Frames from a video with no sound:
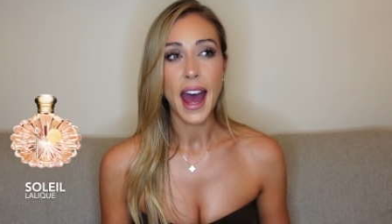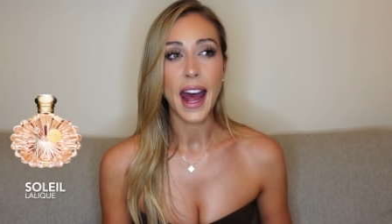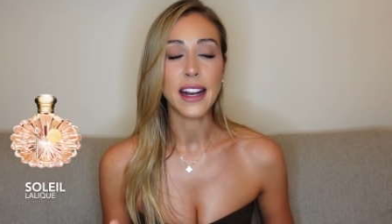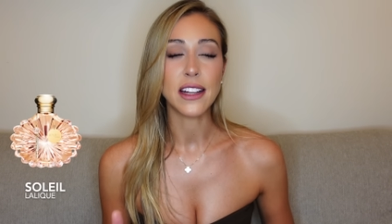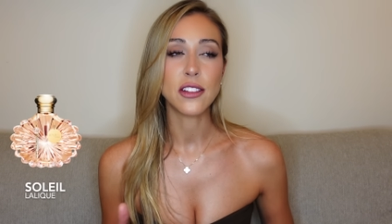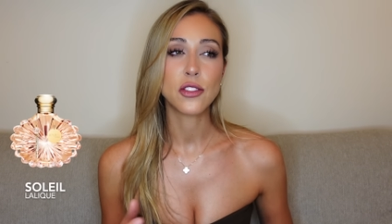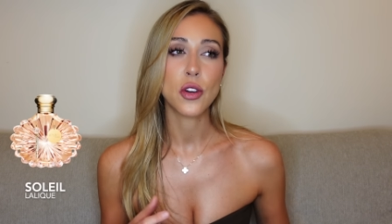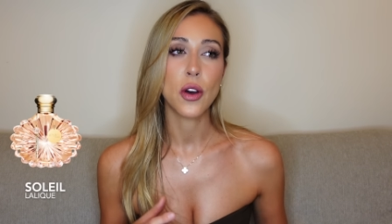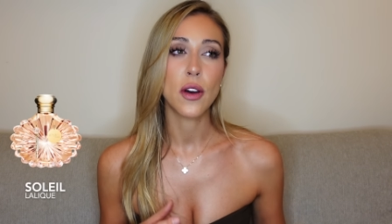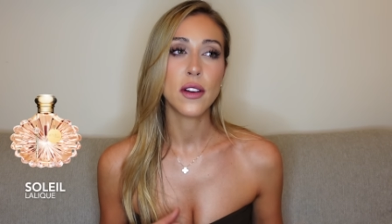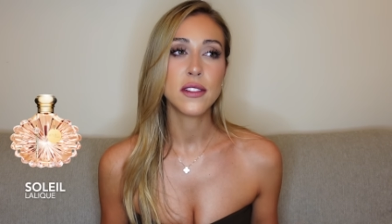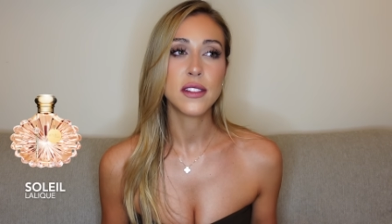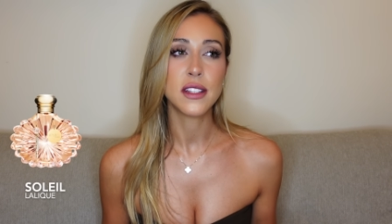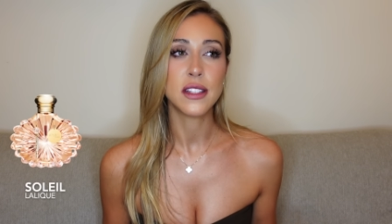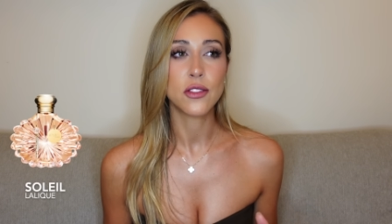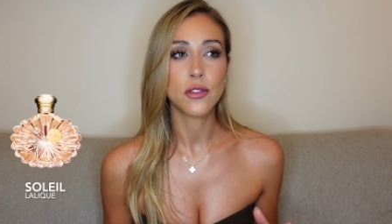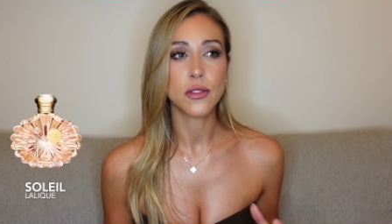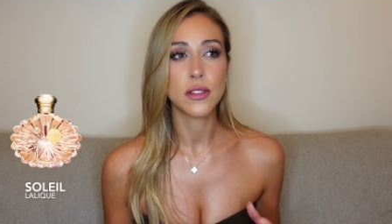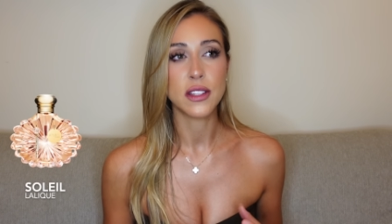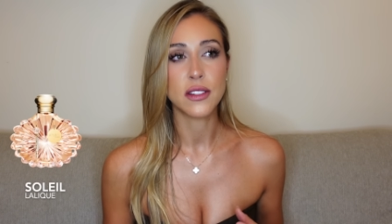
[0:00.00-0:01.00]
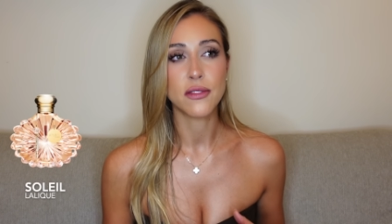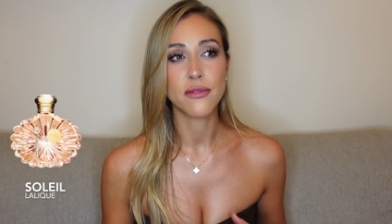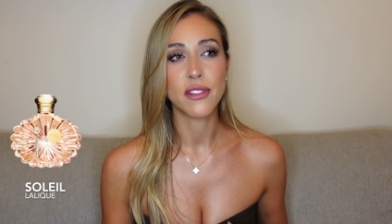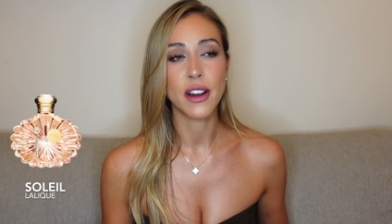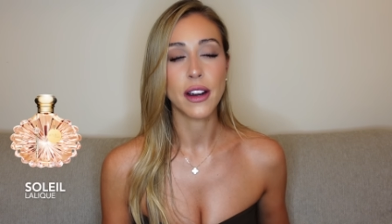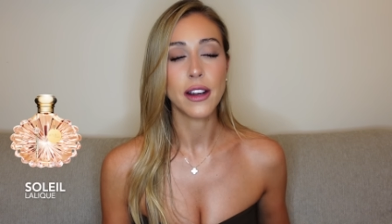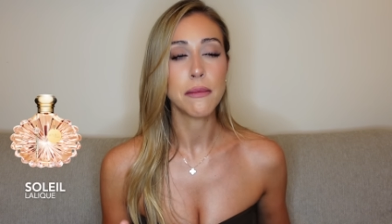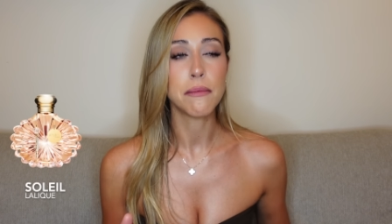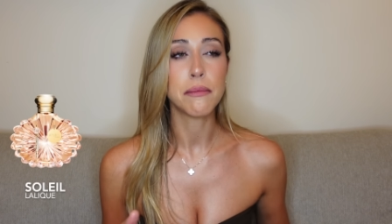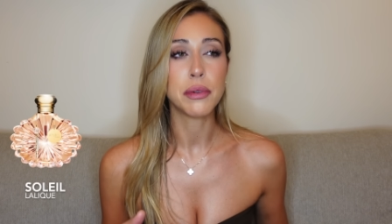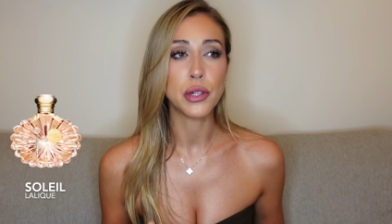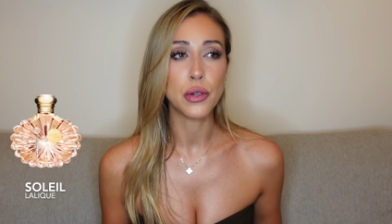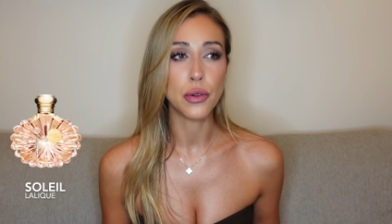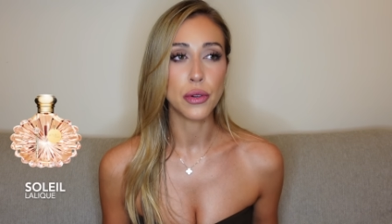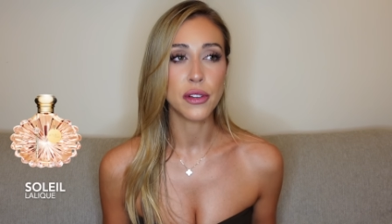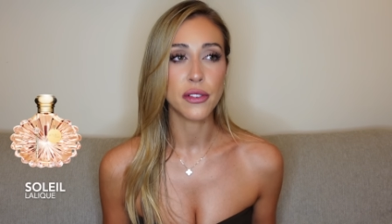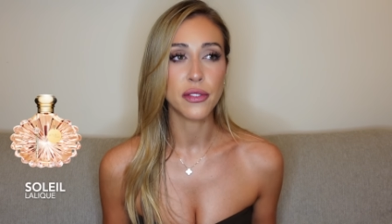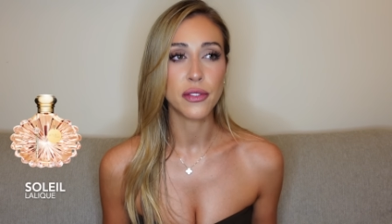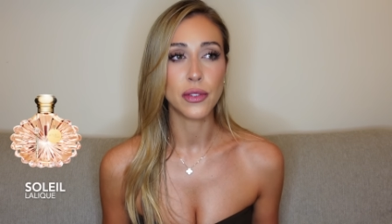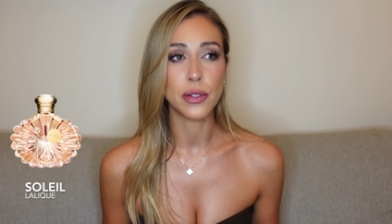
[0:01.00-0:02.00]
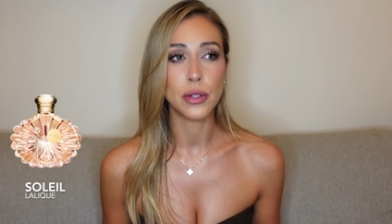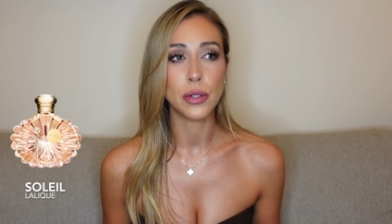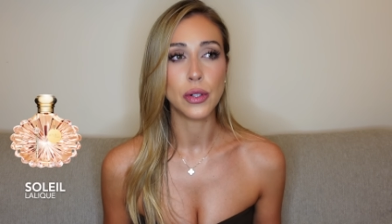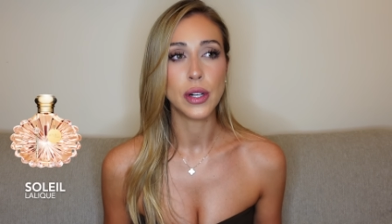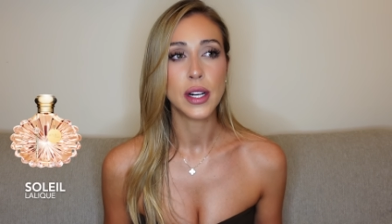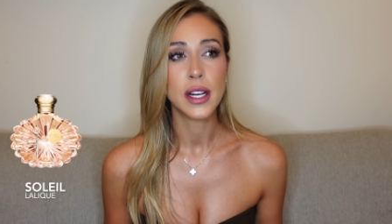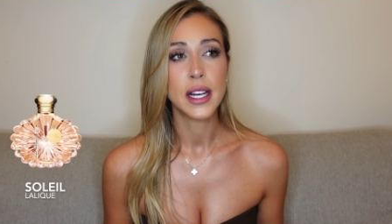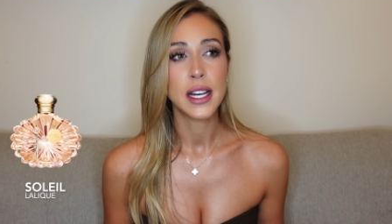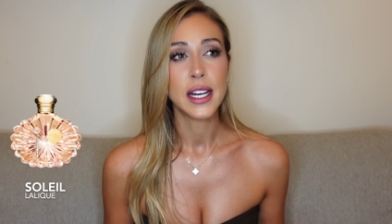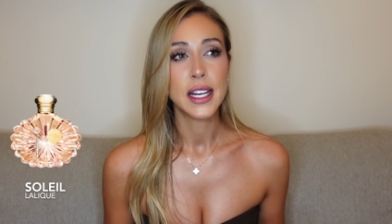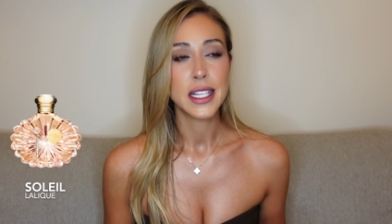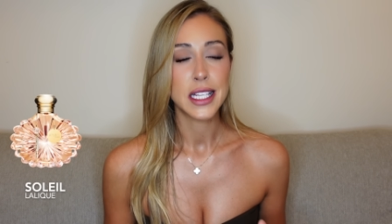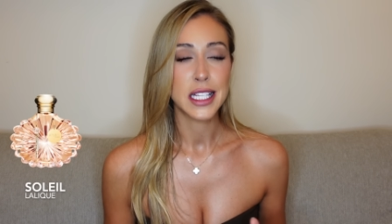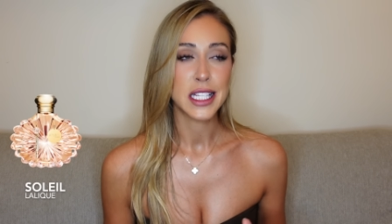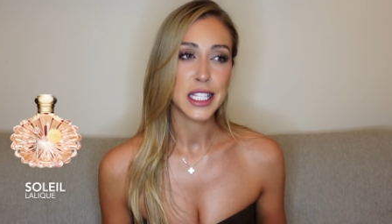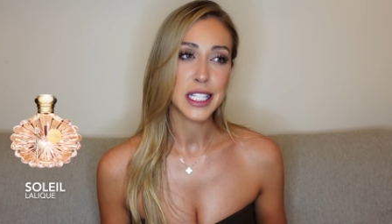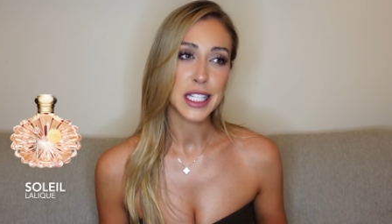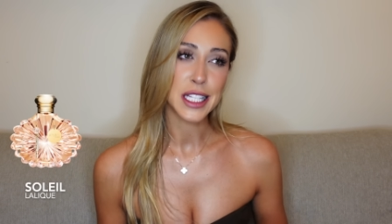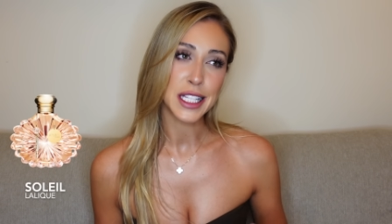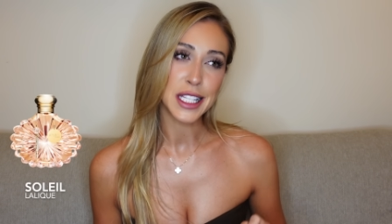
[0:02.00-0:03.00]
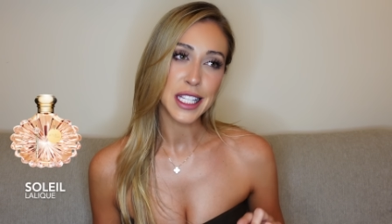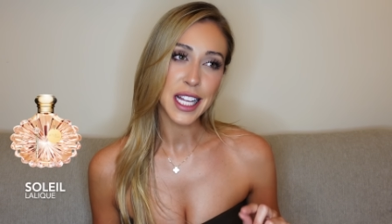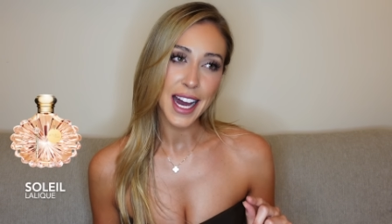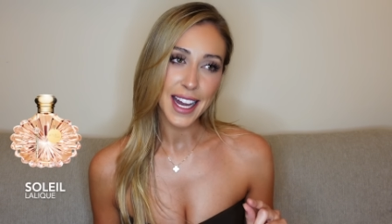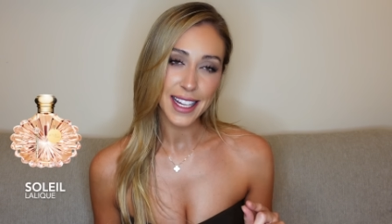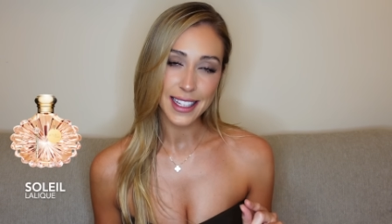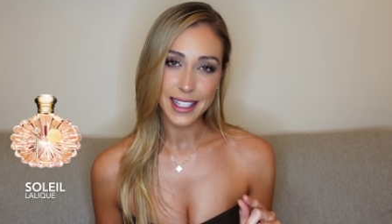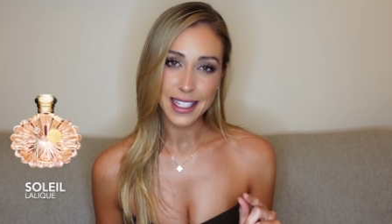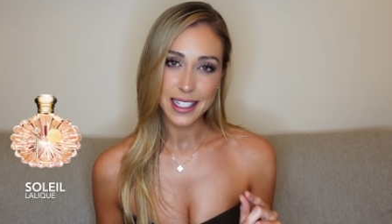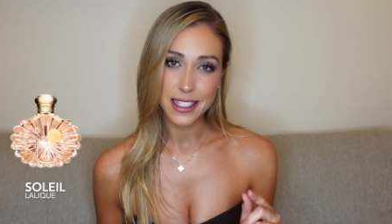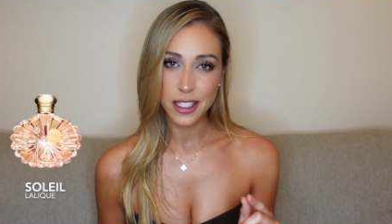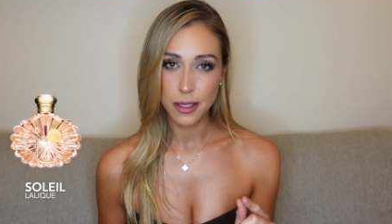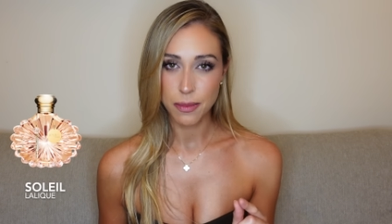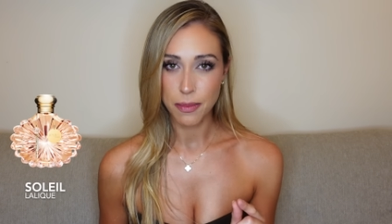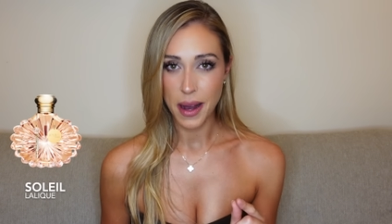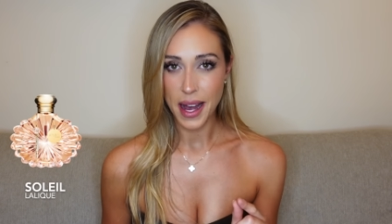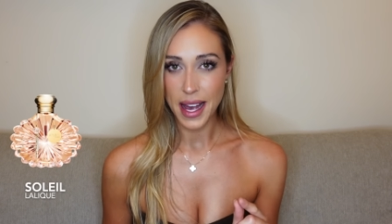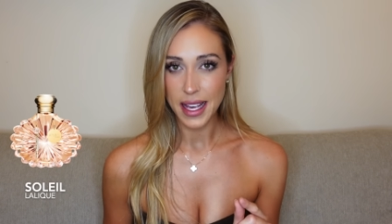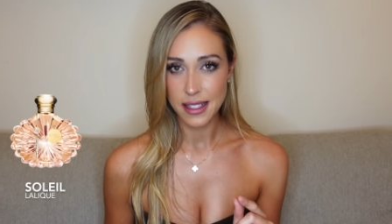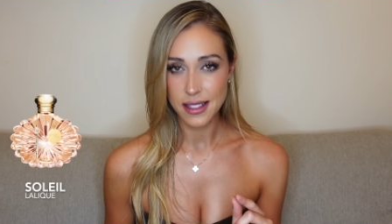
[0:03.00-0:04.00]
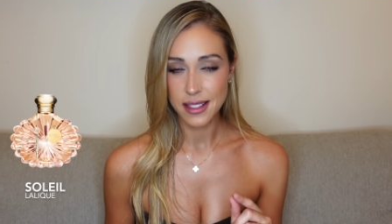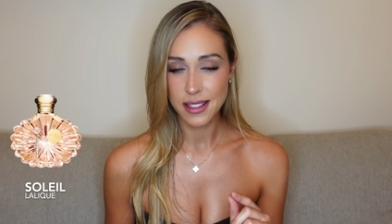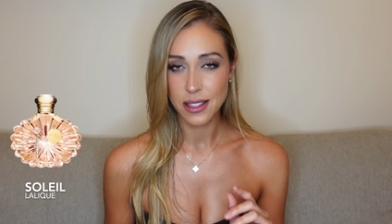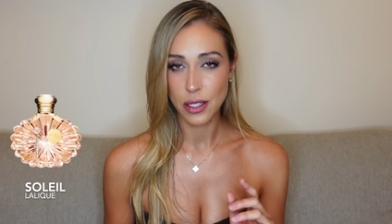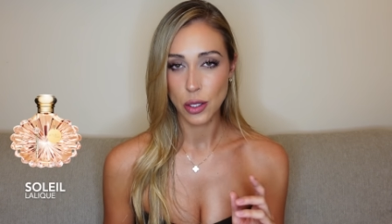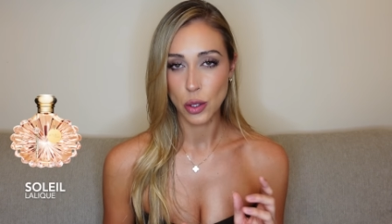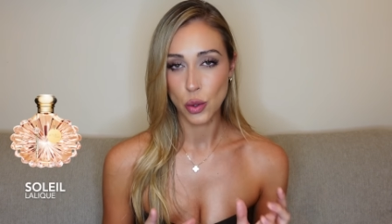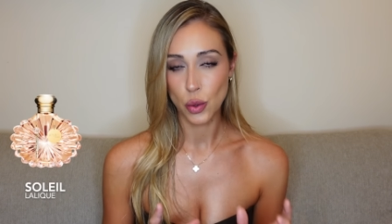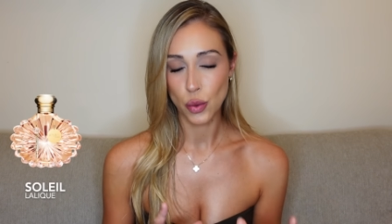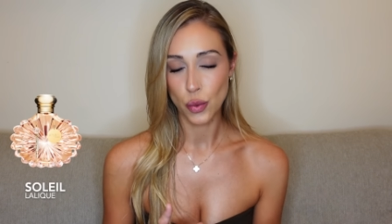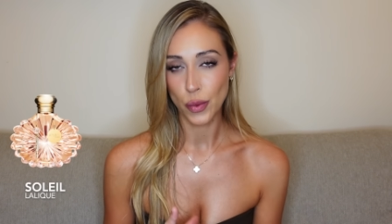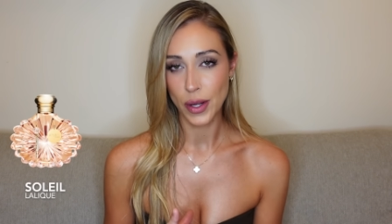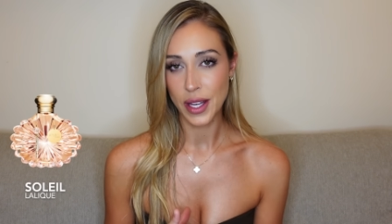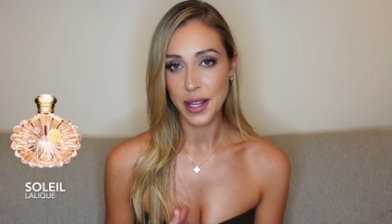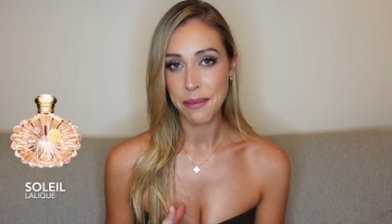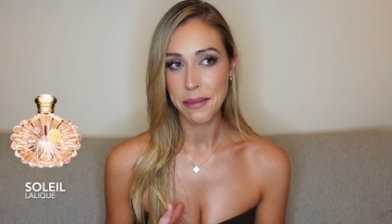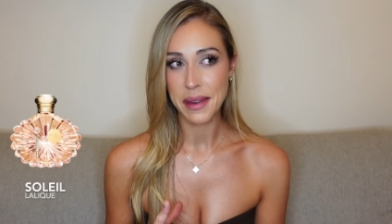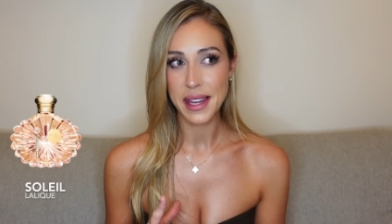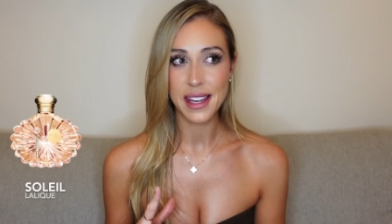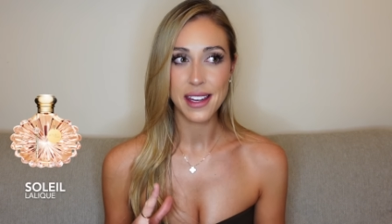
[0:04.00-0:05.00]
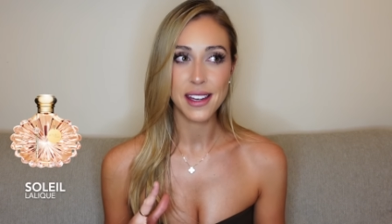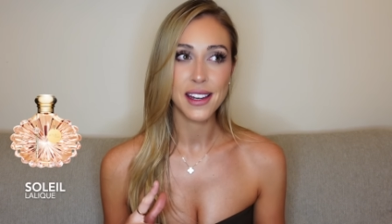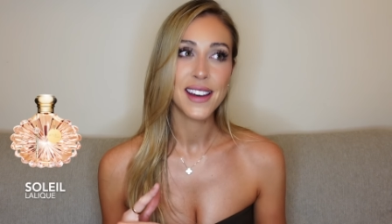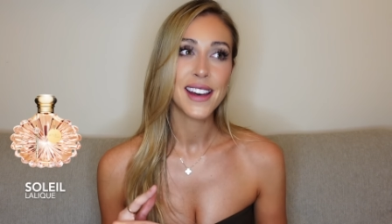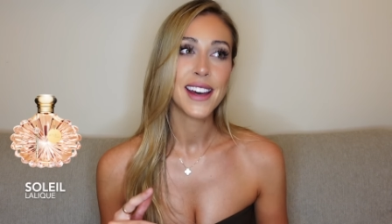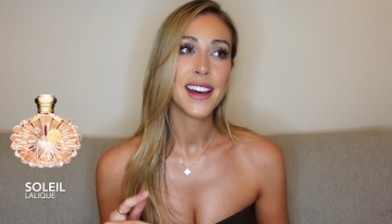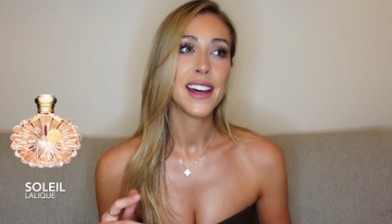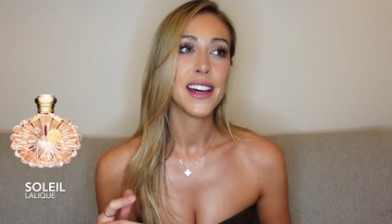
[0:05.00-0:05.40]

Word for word: And it turns into this very beautiful, slightly spiced, creamy,